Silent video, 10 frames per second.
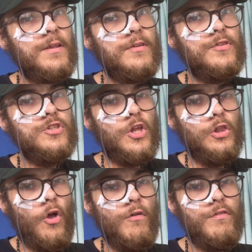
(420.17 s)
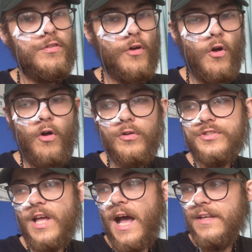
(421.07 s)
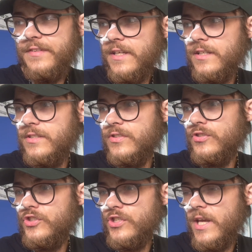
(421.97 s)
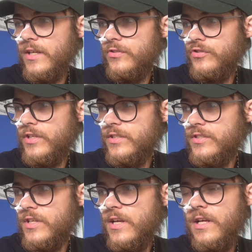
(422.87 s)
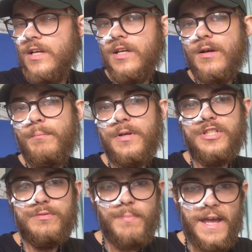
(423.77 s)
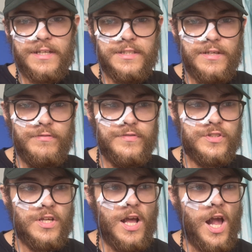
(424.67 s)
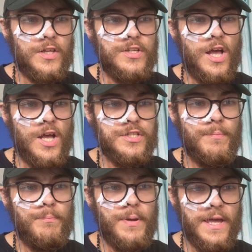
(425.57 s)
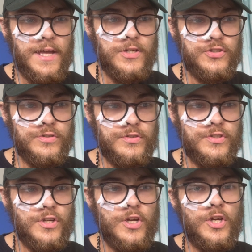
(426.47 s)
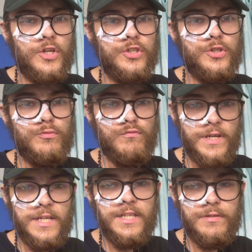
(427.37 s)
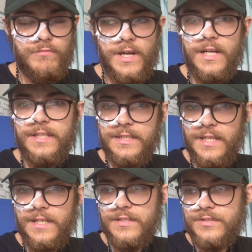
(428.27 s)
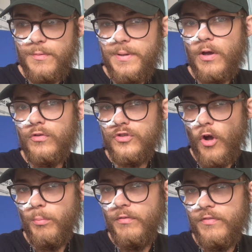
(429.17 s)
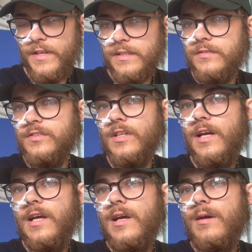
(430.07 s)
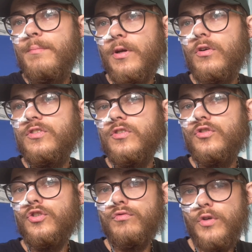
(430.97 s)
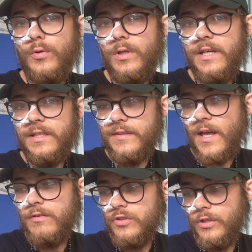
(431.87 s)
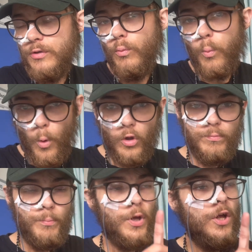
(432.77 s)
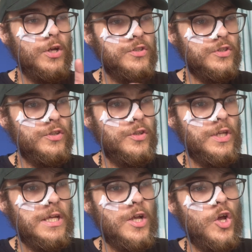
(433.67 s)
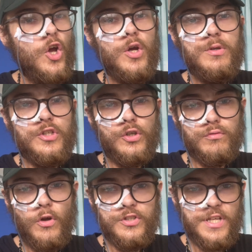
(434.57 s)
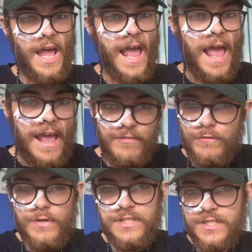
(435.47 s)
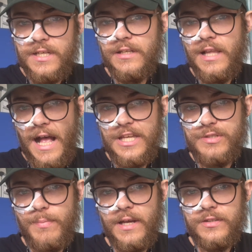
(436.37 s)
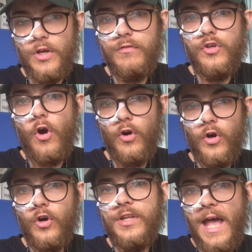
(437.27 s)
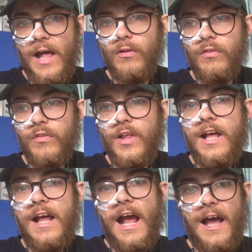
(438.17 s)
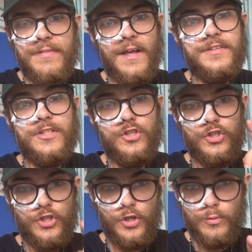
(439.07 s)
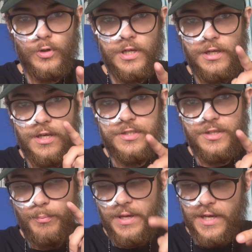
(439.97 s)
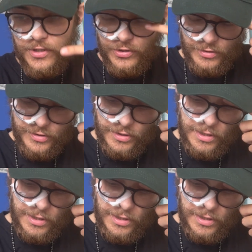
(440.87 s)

there's a lot of thoughts, ideas, changes, perspectives, and as a patient, you really, really need to be on top of things, because truly there is only one person who is across every single aspect of your own health, and that is you as the patient.